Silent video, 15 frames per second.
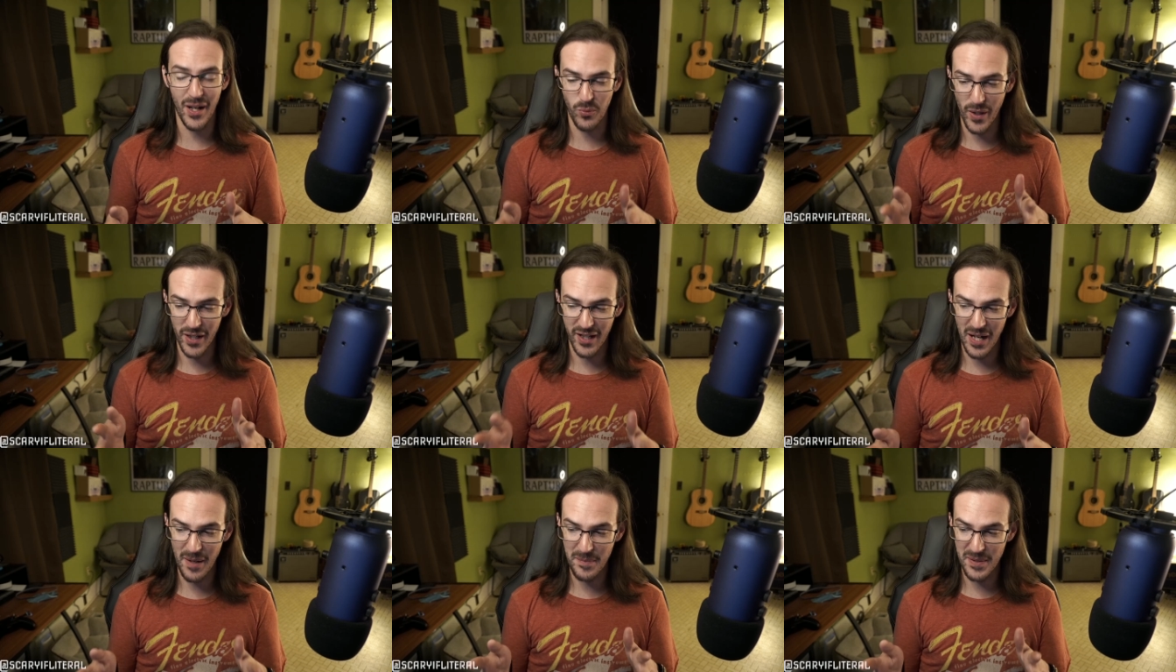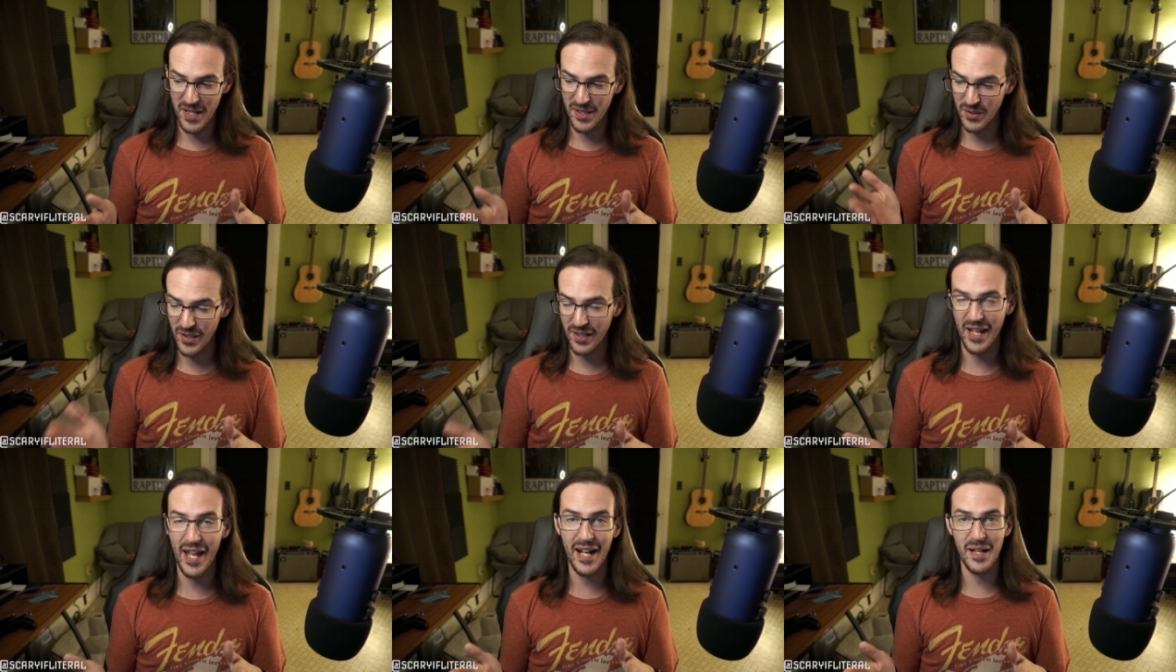I'd wake up and I'd
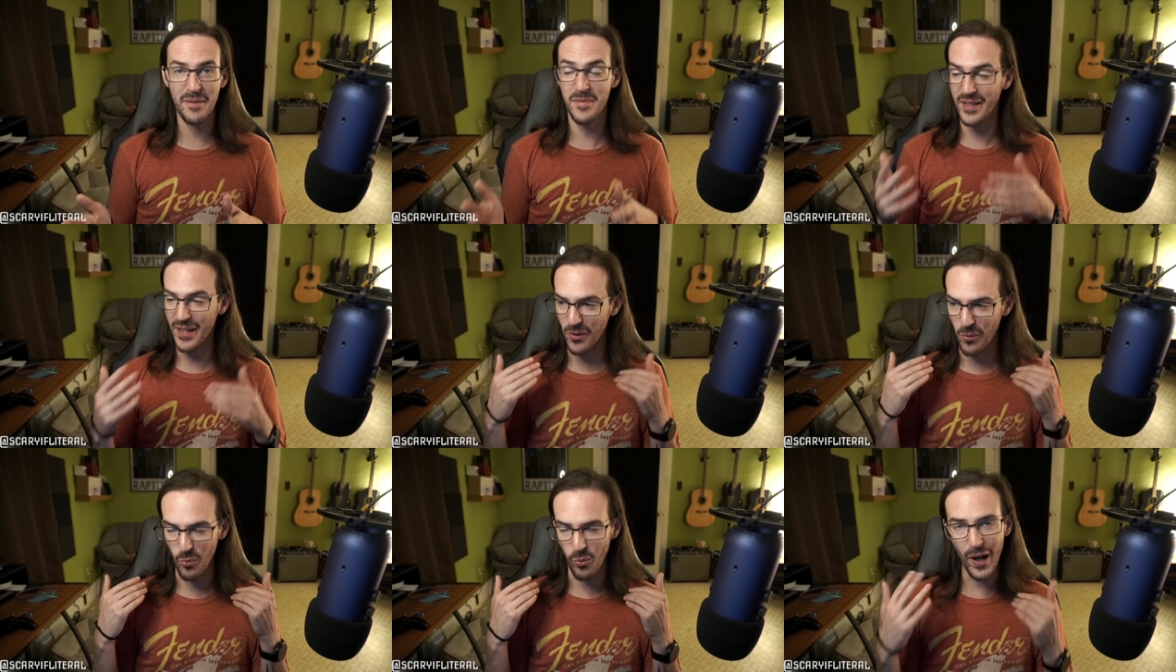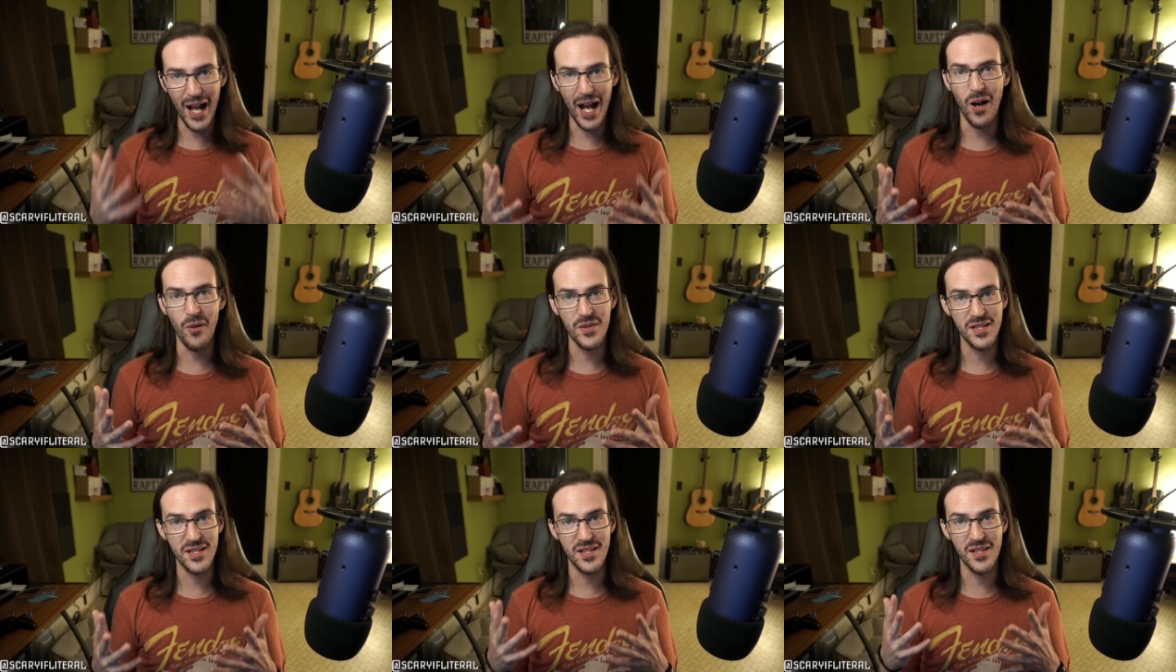look at it and I'd be like, wow,
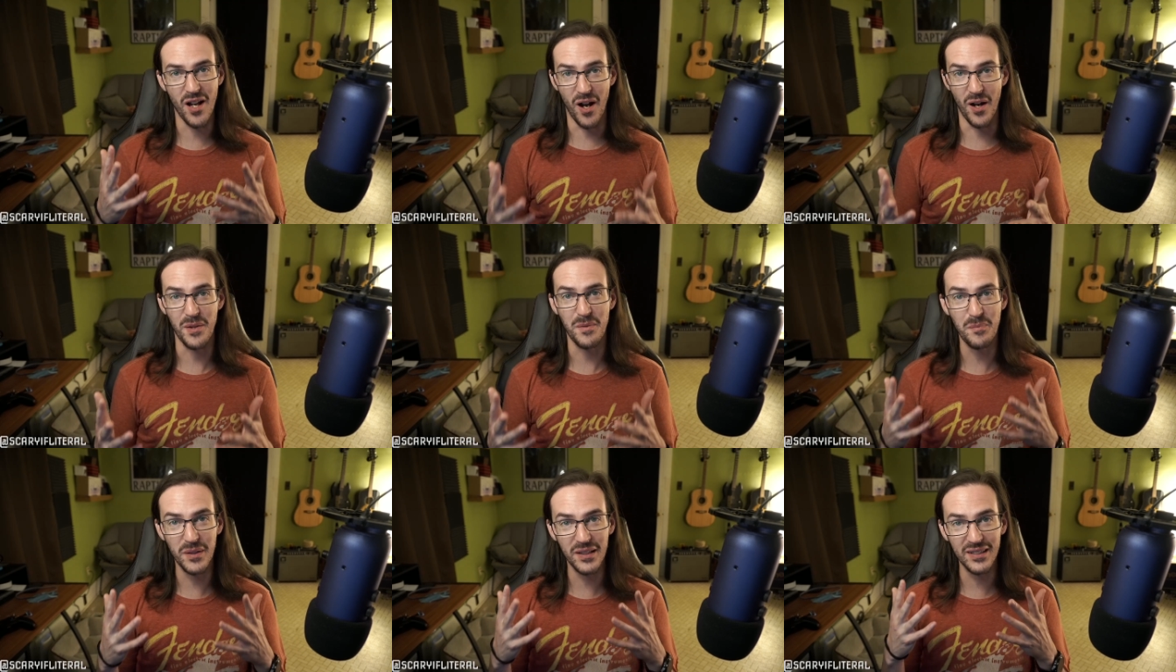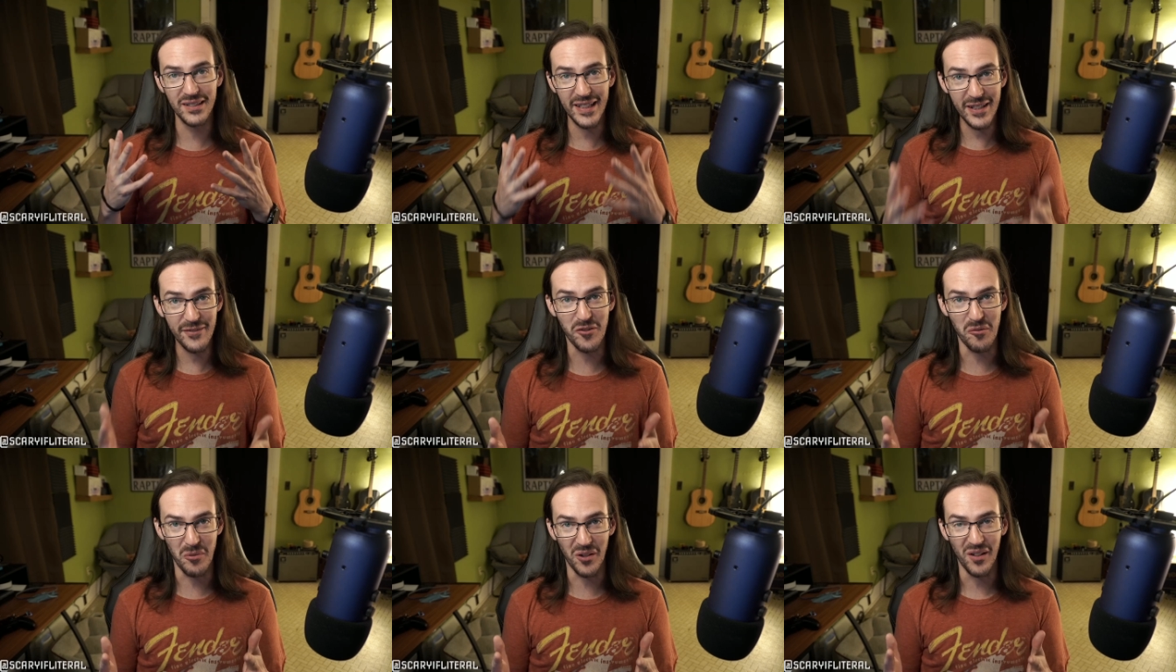this is
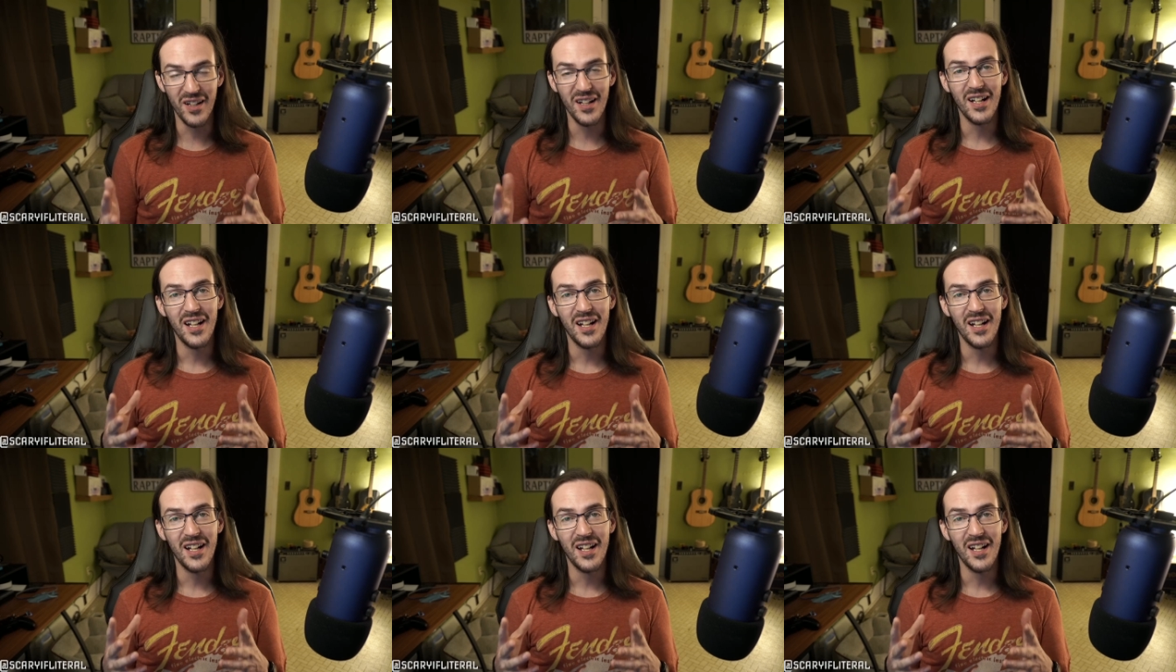unbelievable.